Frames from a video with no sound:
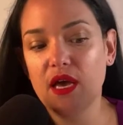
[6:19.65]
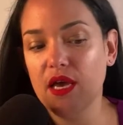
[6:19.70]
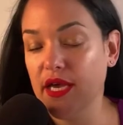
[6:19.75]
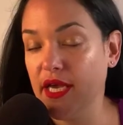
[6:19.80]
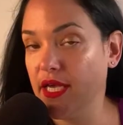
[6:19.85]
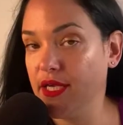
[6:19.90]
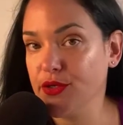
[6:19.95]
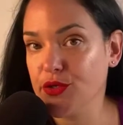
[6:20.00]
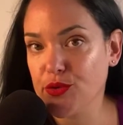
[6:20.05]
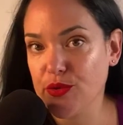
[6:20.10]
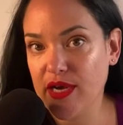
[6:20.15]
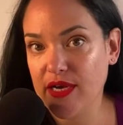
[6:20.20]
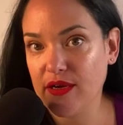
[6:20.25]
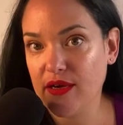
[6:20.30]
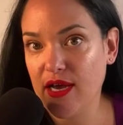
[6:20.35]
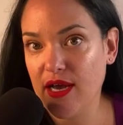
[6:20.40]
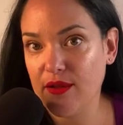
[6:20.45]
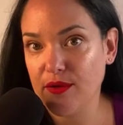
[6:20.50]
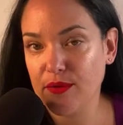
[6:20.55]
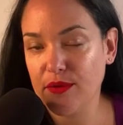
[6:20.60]
indirect
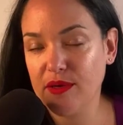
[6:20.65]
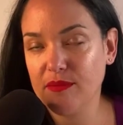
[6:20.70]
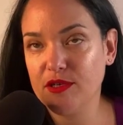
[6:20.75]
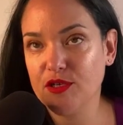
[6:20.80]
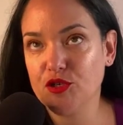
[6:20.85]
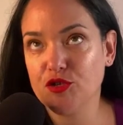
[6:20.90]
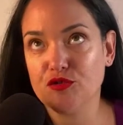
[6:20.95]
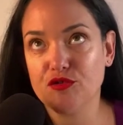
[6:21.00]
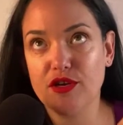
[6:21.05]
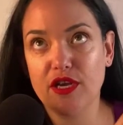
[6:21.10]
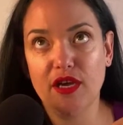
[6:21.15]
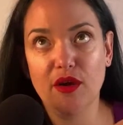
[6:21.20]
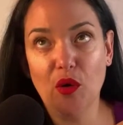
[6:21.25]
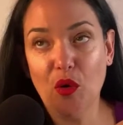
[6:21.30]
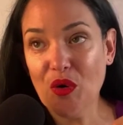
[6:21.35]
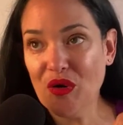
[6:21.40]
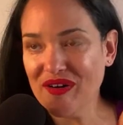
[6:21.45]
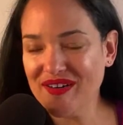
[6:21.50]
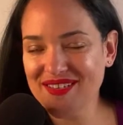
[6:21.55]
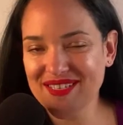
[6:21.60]
calorimetry
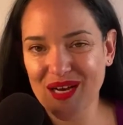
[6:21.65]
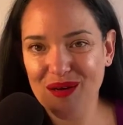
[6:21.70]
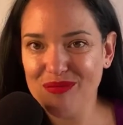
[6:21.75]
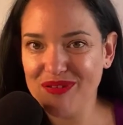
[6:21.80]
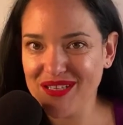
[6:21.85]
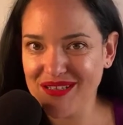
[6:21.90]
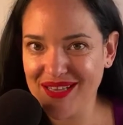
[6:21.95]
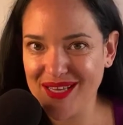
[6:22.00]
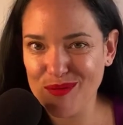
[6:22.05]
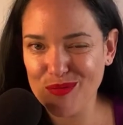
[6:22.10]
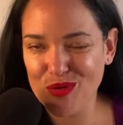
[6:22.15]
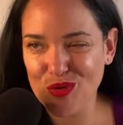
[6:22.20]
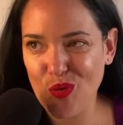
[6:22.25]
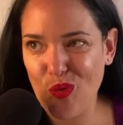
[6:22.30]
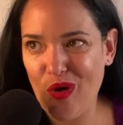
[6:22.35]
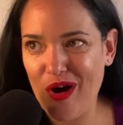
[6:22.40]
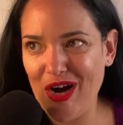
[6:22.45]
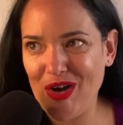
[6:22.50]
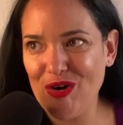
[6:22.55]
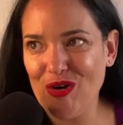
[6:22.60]
or doubly labeled
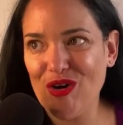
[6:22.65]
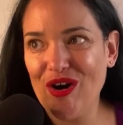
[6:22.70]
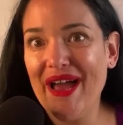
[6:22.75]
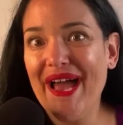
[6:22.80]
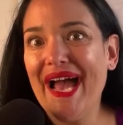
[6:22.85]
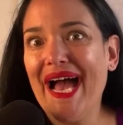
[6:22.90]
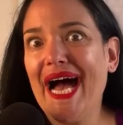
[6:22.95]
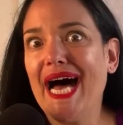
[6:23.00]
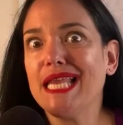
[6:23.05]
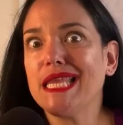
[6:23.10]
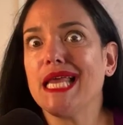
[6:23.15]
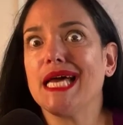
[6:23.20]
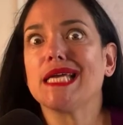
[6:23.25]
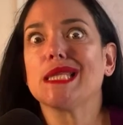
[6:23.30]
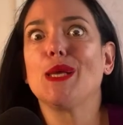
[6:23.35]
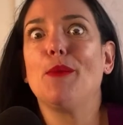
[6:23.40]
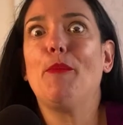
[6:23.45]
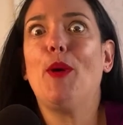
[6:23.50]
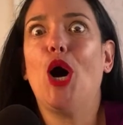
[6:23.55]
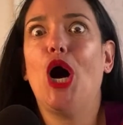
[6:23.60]
water at like
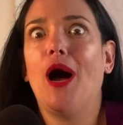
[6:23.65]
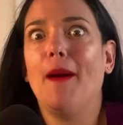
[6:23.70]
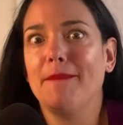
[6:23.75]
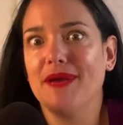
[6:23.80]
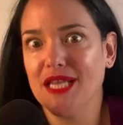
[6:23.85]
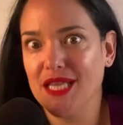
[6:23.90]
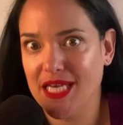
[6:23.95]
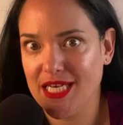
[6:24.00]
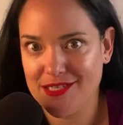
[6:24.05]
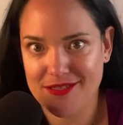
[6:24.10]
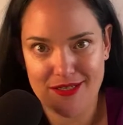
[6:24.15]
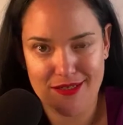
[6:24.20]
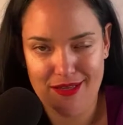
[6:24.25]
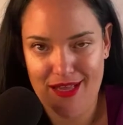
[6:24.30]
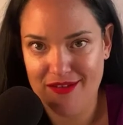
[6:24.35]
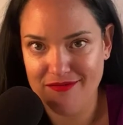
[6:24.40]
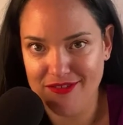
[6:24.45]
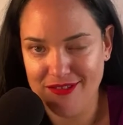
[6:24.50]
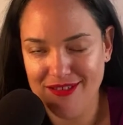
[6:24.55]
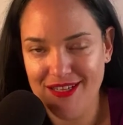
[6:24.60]
the population
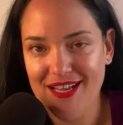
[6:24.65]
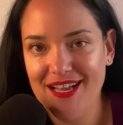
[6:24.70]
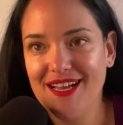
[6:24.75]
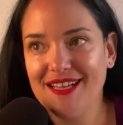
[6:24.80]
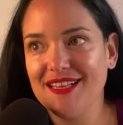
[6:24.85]
level.